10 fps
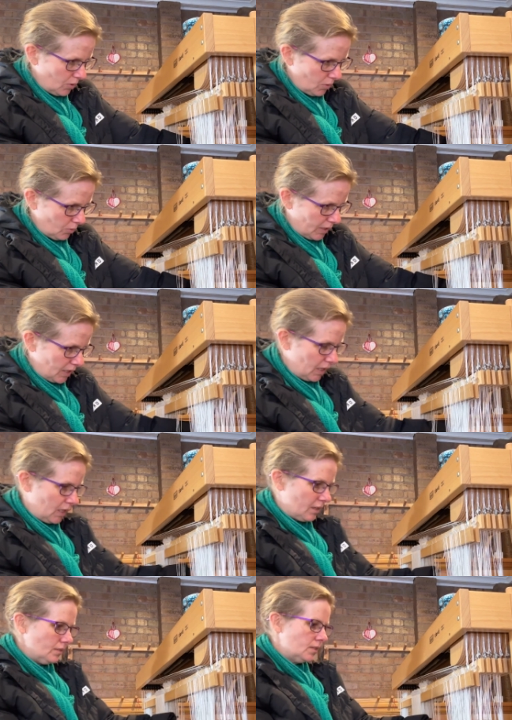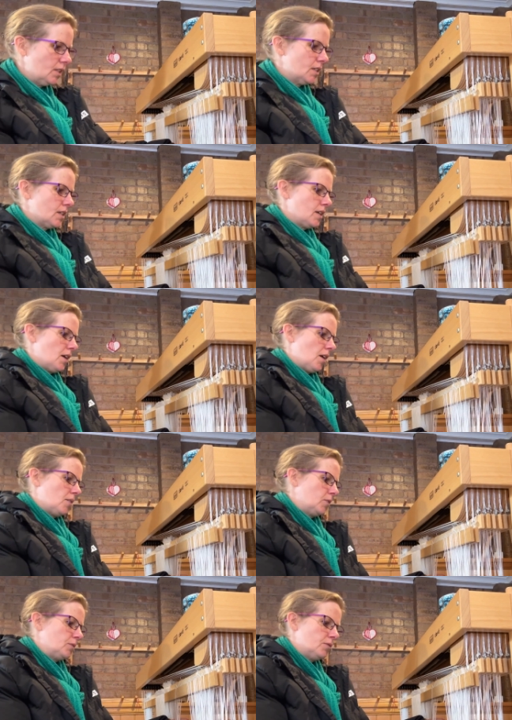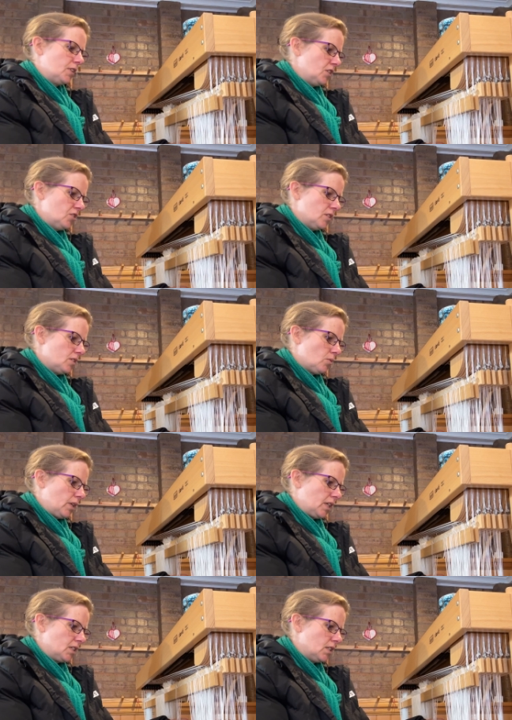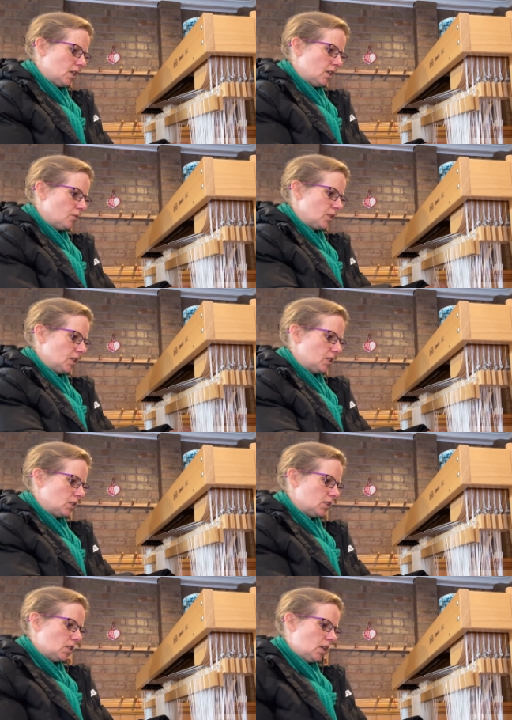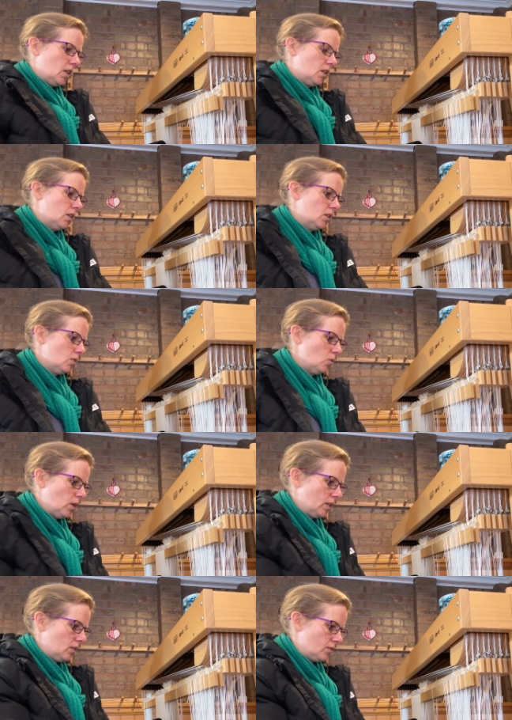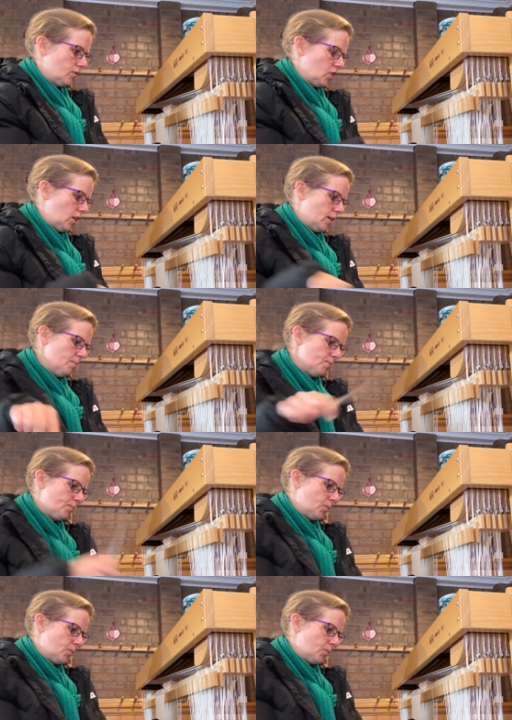threading here. I won't finish this threading today. It really does take quite a lot of time,